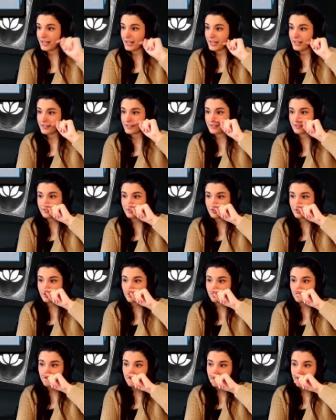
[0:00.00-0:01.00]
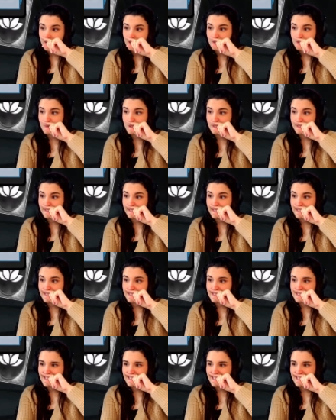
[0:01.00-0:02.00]
As long as you control 8 or more
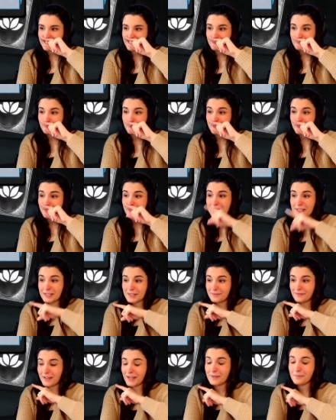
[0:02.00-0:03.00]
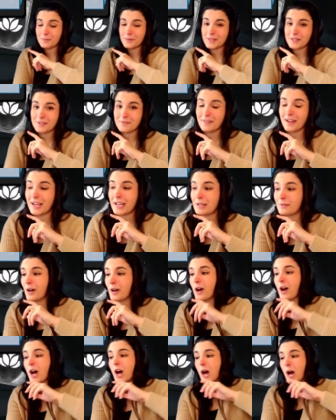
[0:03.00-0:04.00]
lands, it gets +5/+5.
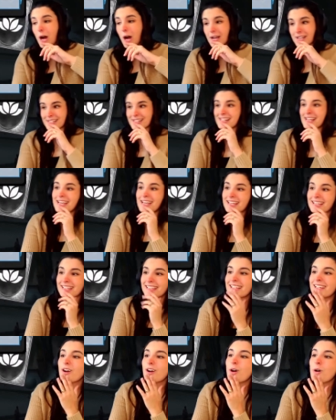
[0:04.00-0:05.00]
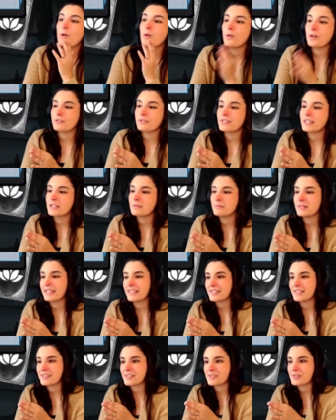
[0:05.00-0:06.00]
Hot dang. Or we can play it
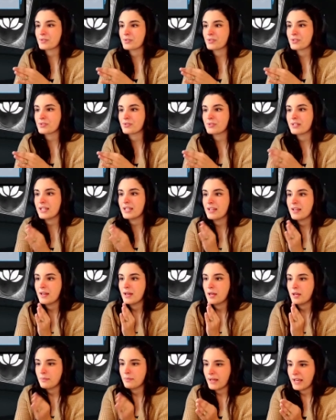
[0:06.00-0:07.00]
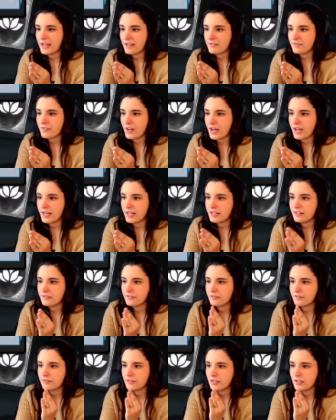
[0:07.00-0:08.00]
as a sorcery. Pay
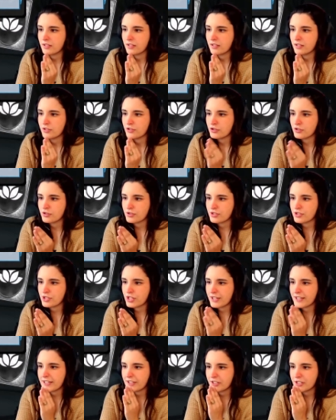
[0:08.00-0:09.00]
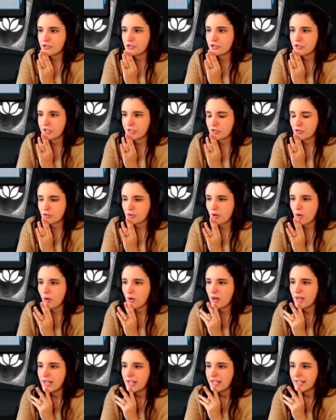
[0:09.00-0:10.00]
5. Choose target creature you
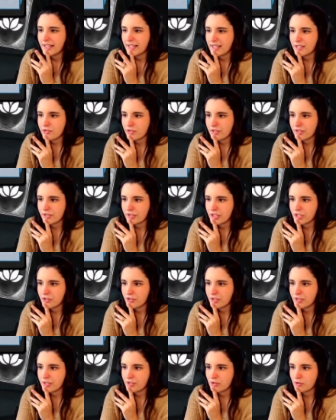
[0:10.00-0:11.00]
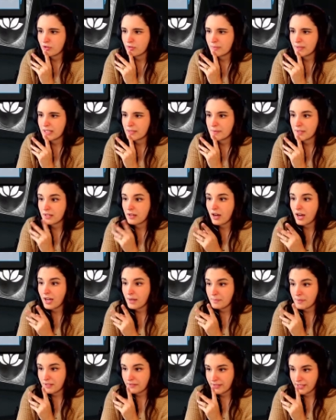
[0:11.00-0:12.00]
control. Each other creature you control becomes a
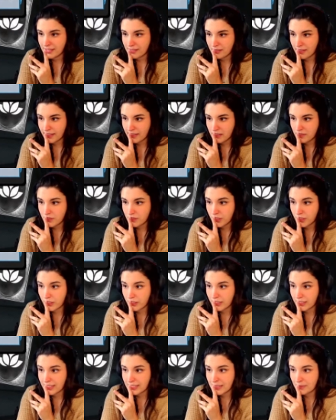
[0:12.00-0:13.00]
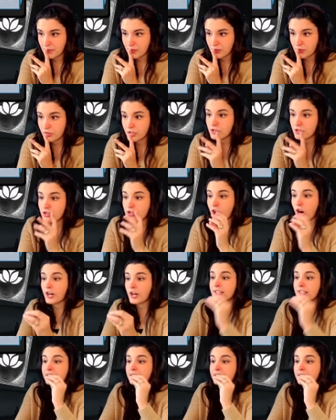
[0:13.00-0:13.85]
copy of it until end of turn, except those creatures aren't